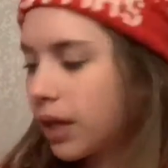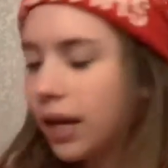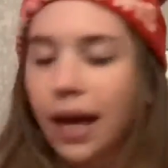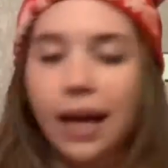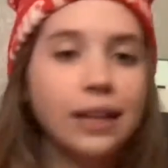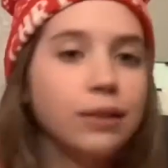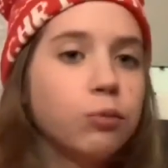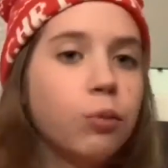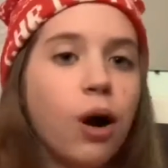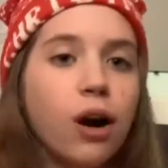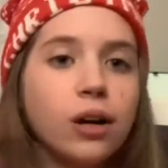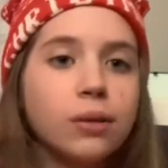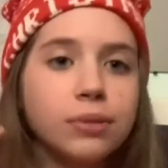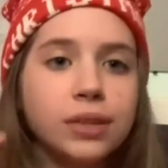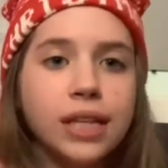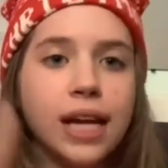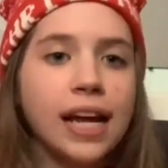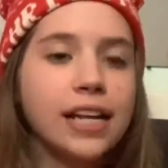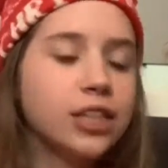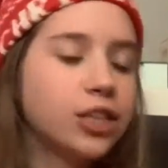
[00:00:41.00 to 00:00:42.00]
and welcome to
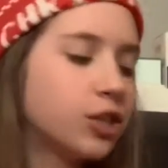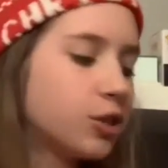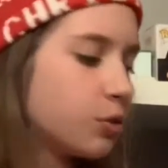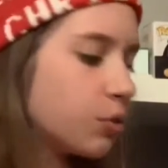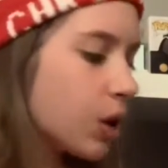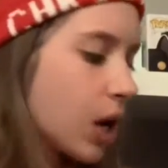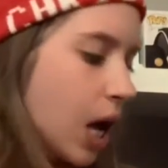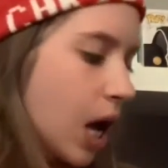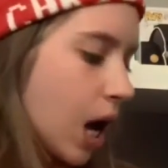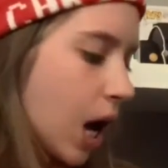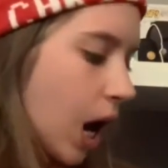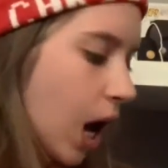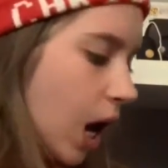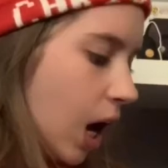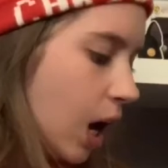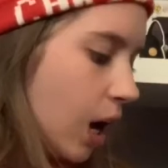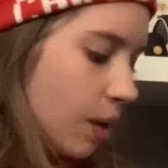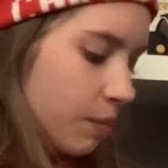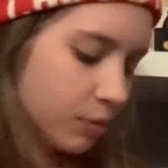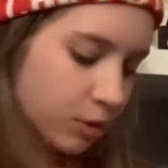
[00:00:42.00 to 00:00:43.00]
day two
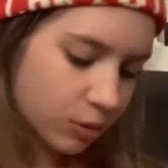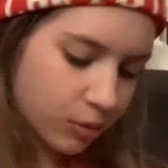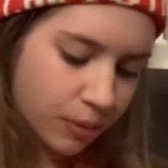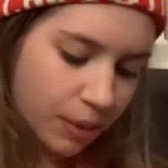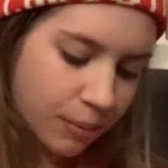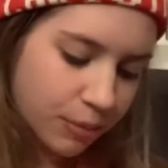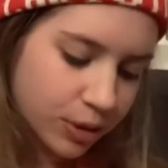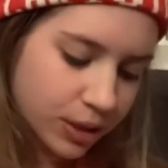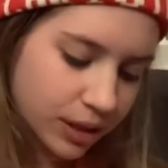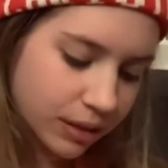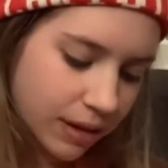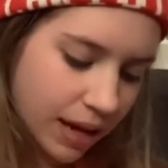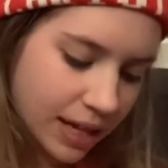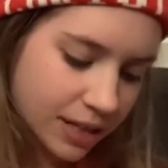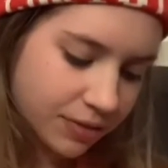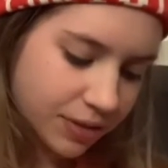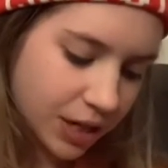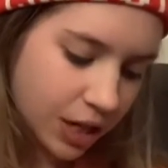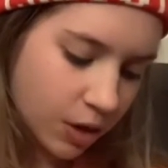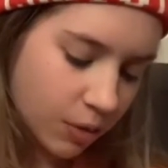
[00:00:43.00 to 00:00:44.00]
um, you remember in the
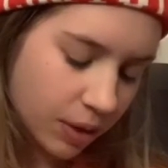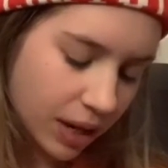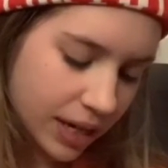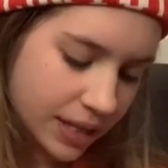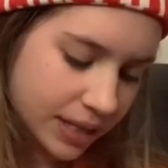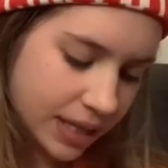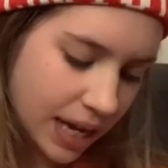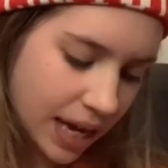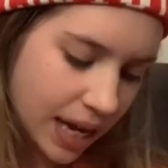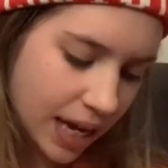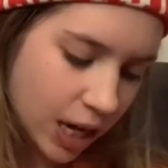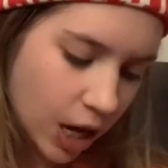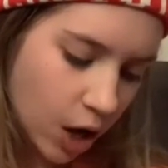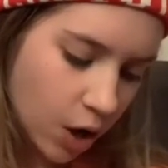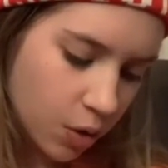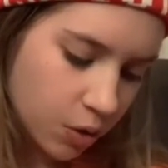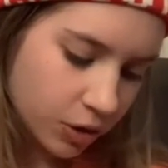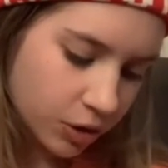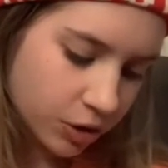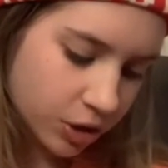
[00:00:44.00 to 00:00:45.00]
last video when I said,
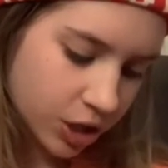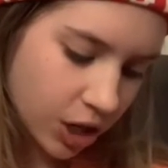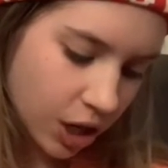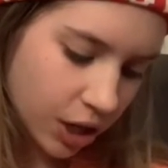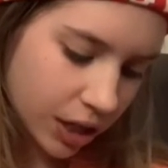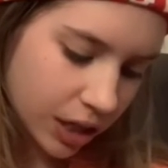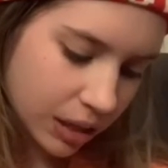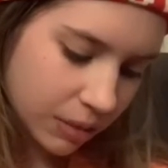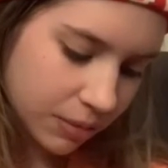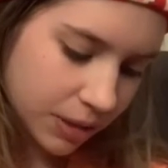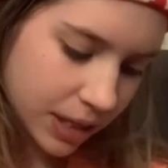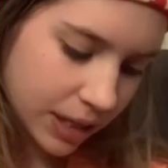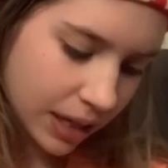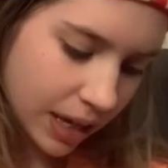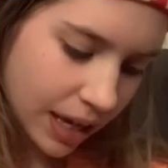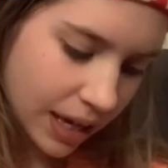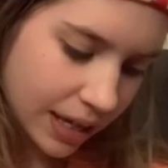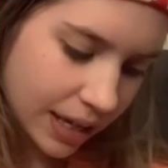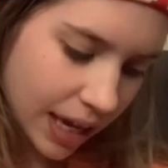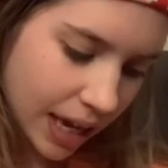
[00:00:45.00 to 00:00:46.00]
oh, there's not going to be
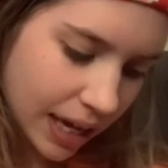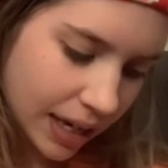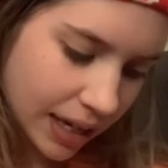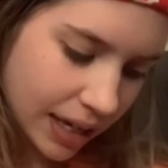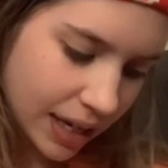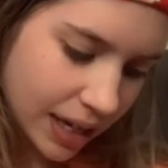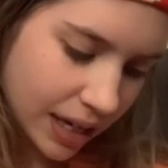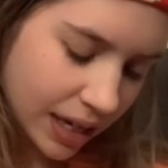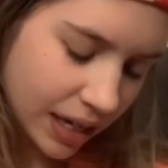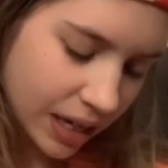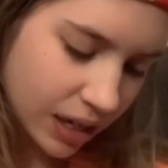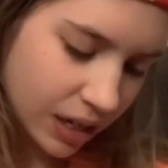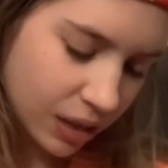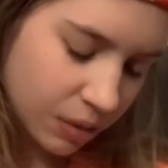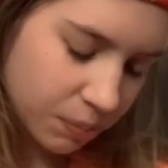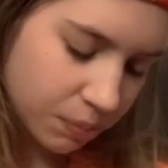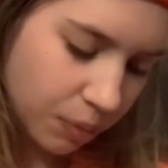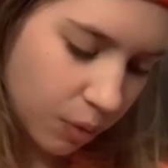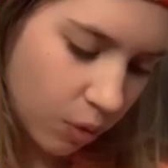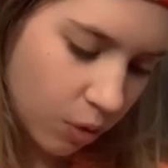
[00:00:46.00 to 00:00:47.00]
like any
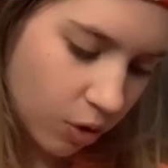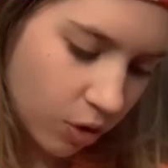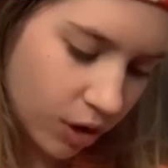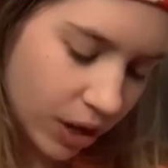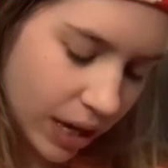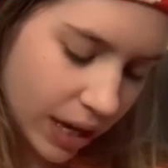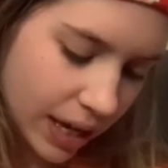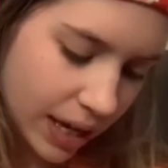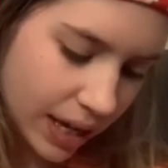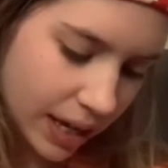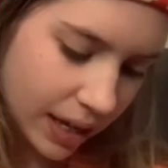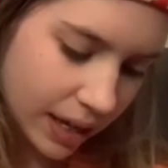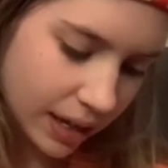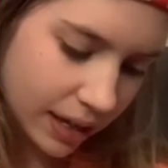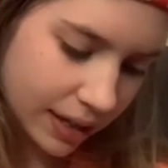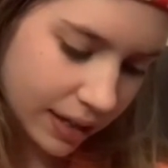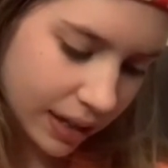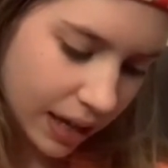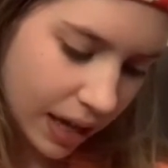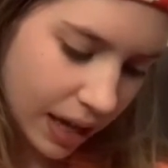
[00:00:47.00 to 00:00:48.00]

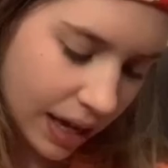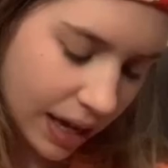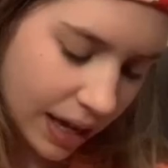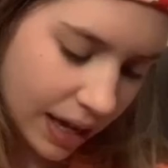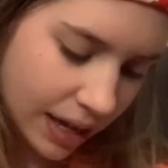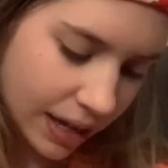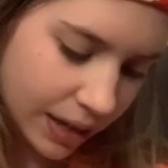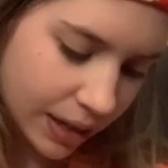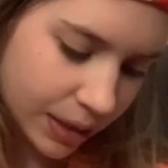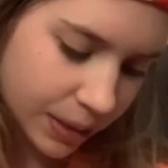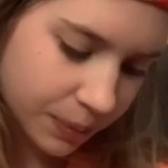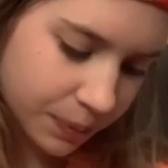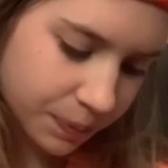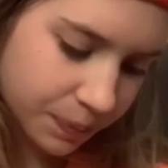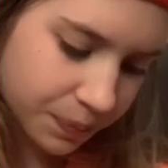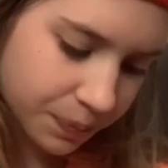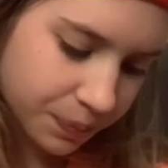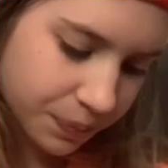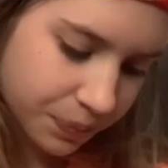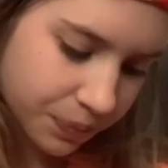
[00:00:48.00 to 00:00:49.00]
boring, like,
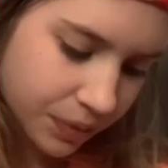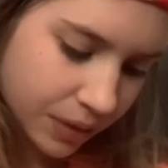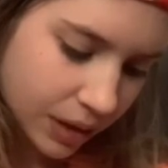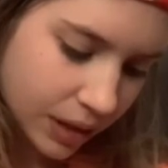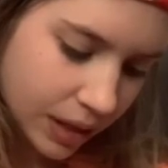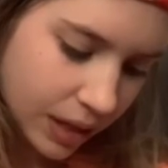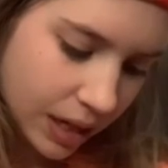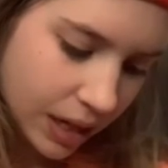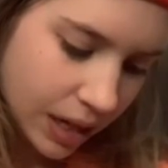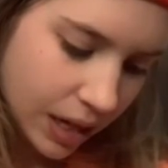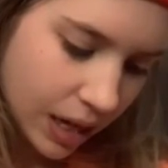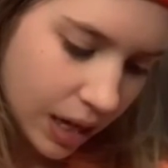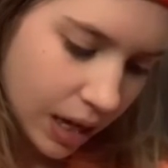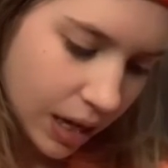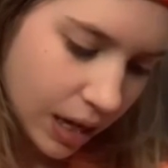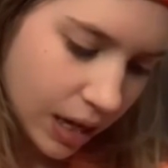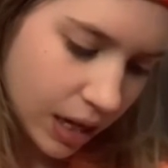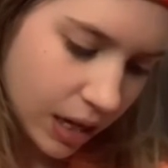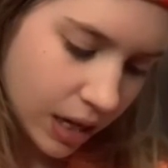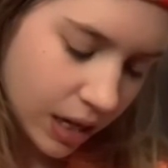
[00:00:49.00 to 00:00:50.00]

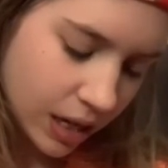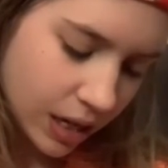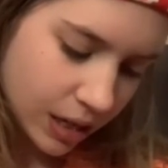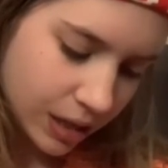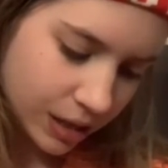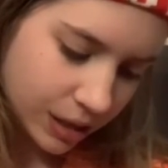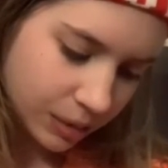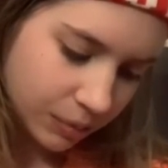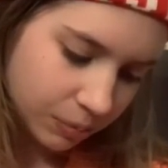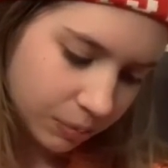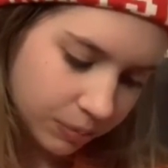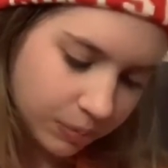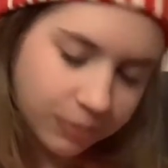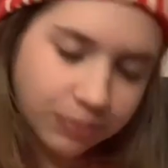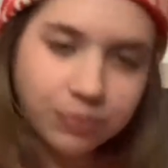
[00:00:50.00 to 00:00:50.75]
um,